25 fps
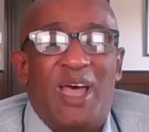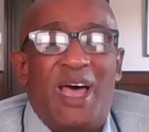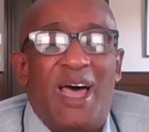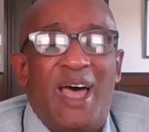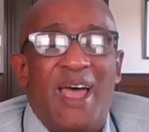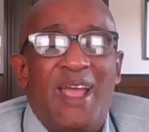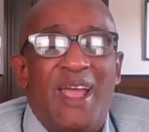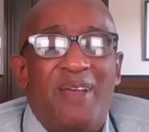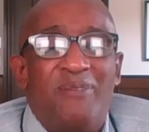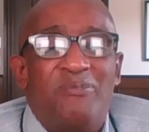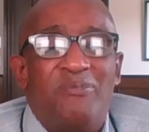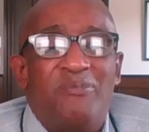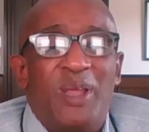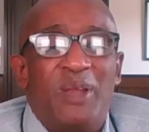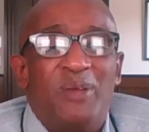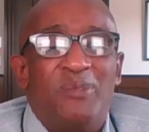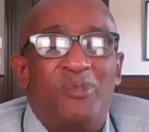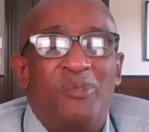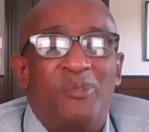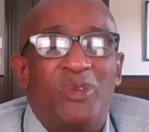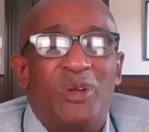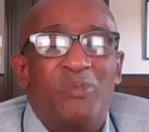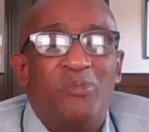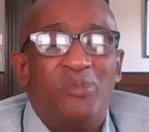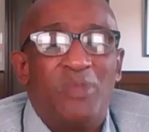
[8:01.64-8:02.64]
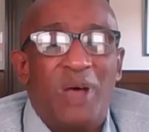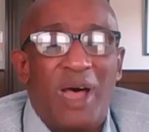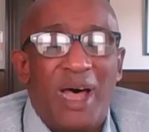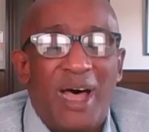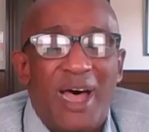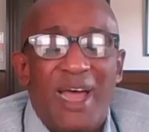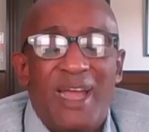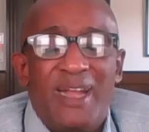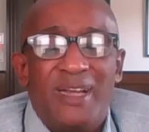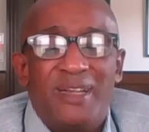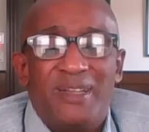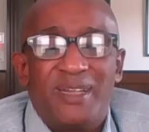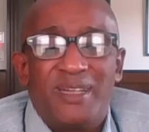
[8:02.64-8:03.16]
I have been
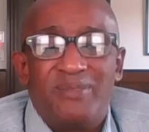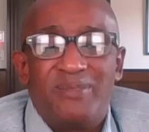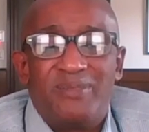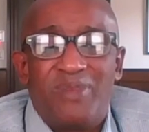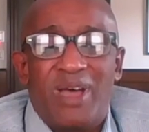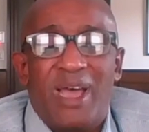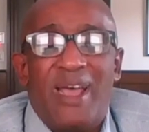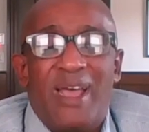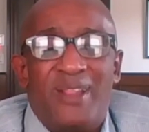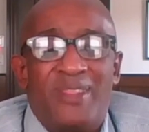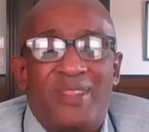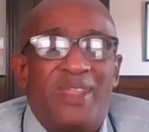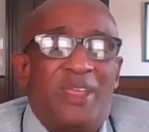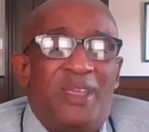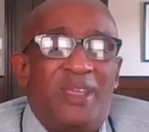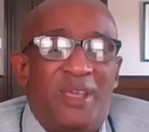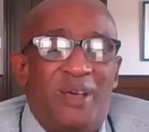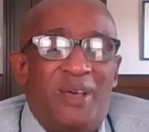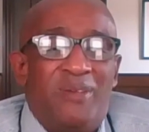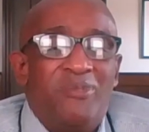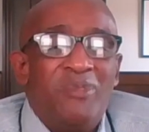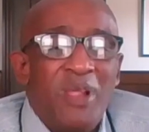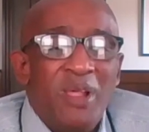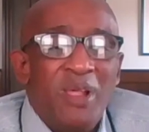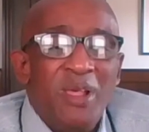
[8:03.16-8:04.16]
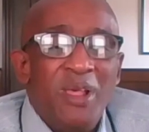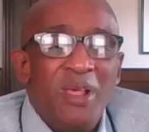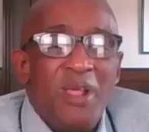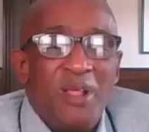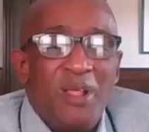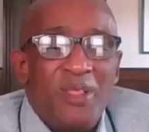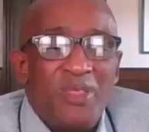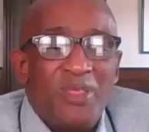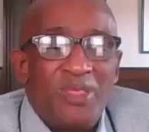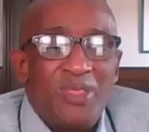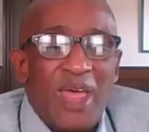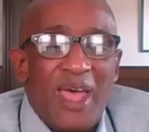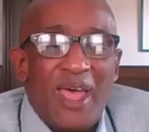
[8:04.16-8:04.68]
reminded by them
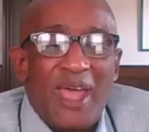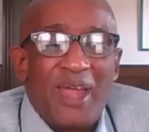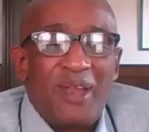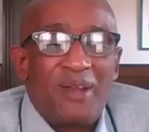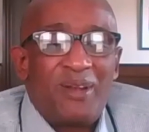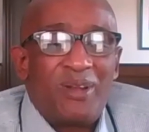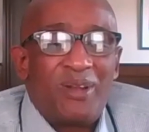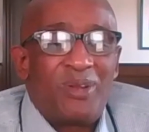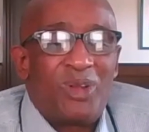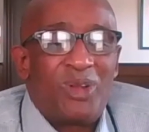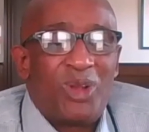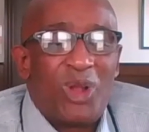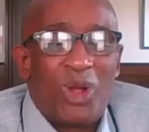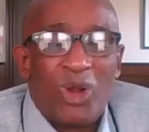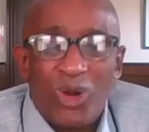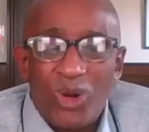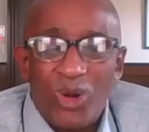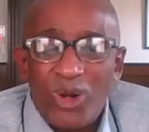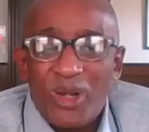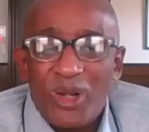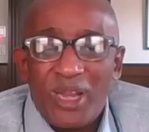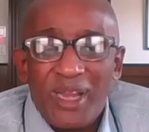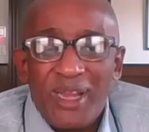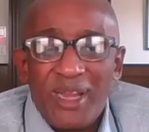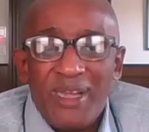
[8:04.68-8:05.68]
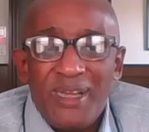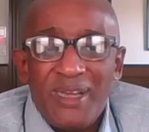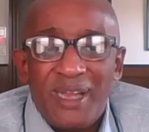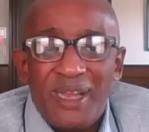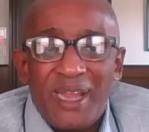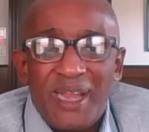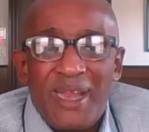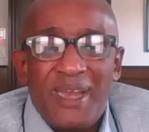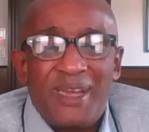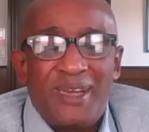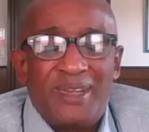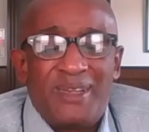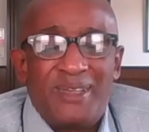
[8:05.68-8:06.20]
that learning
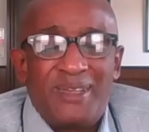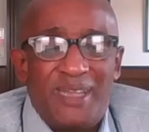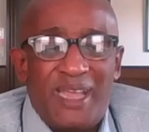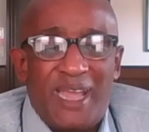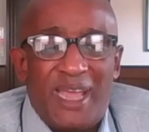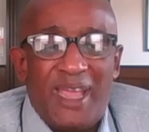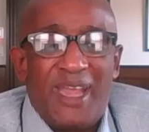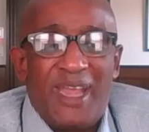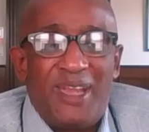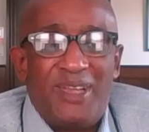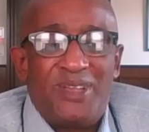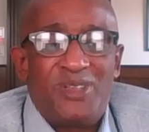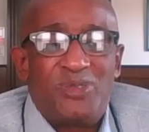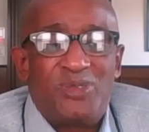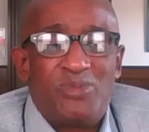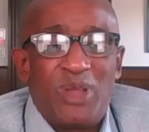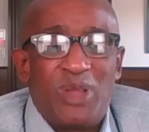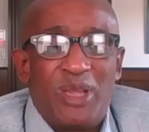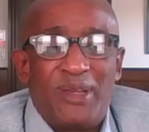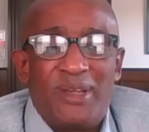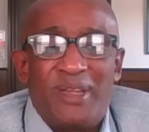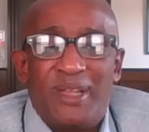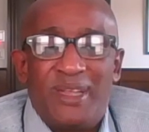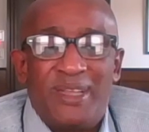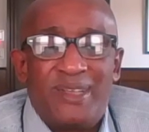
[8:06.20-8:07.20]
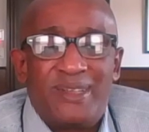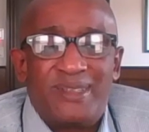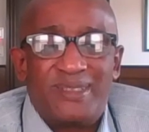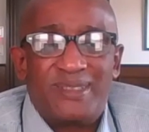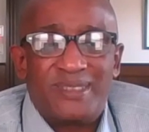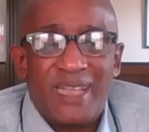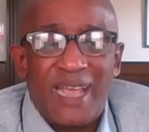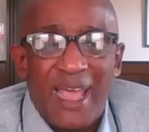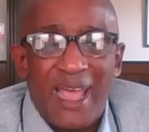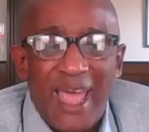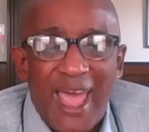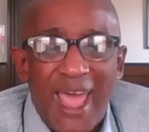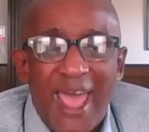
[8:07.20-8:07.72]
and engagement is
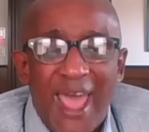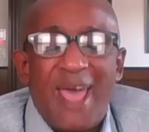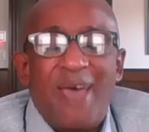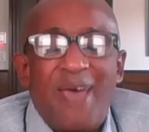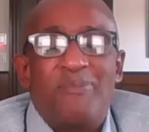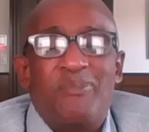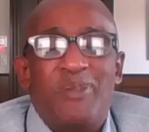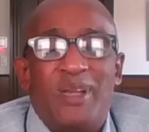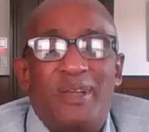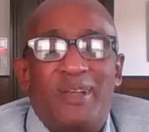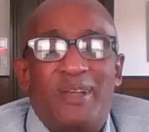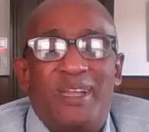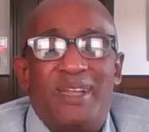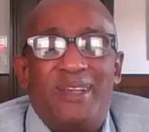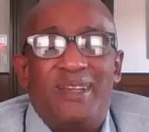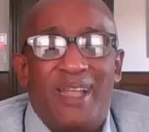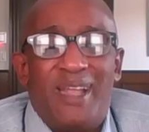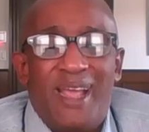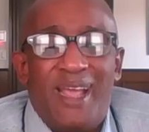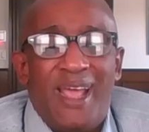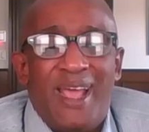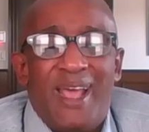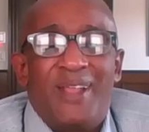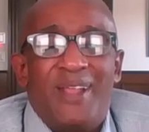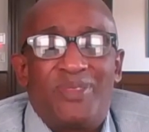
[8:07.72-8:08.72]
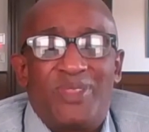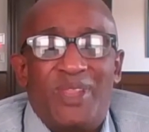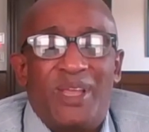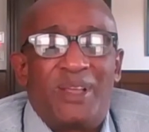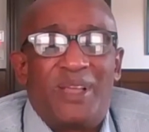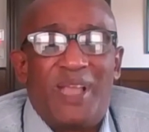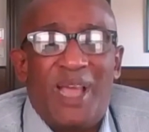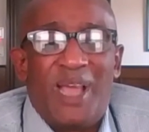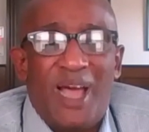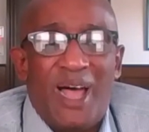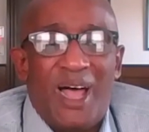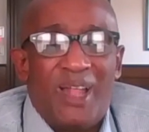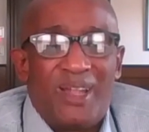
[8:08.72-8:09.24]
happening at the
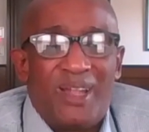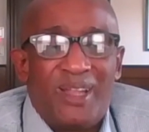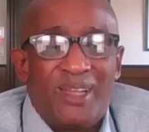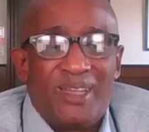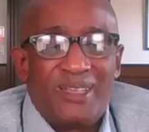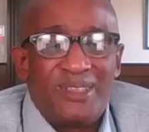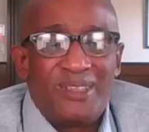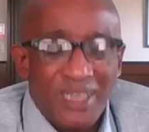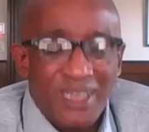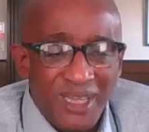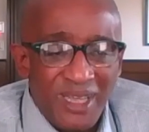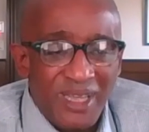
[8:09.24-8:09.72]
college